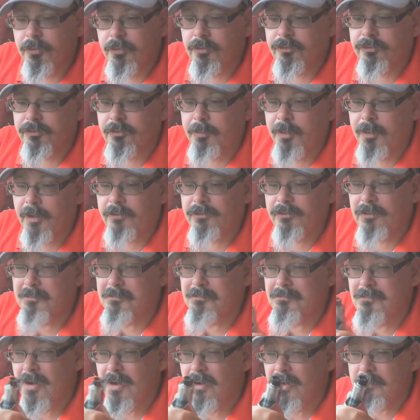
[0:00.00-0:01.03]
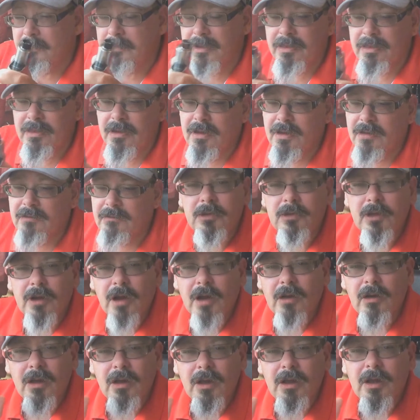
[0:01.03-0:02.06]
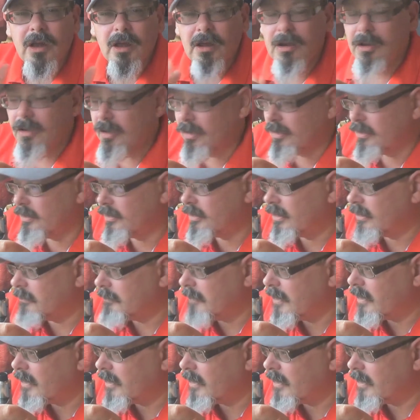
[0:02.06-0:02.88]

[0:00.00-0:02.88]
so I suppose it might be there, you know, a little